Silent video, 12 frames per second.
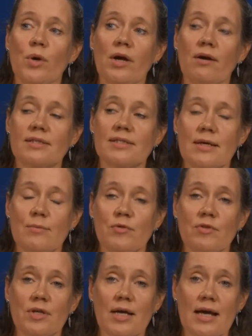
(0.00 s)
where some
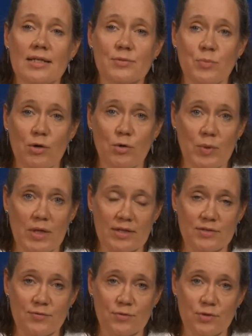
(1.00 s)
of the gas power
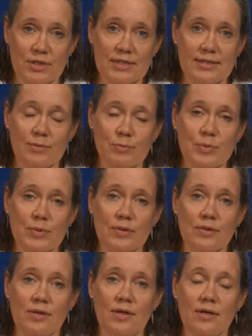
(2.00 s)
plants, for
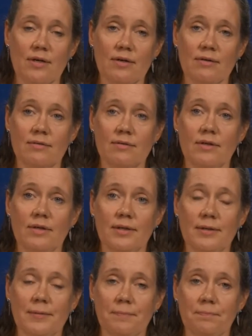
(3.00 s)
example, are
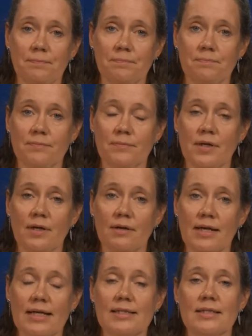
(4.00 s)

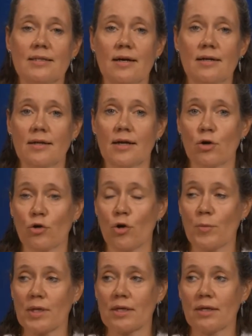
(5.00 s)
getting
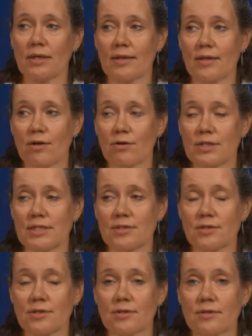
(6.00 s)
uneconomical, and there
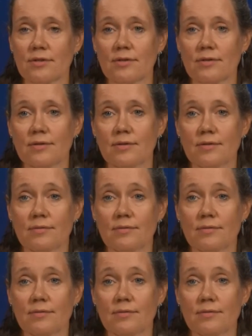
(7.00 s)
is the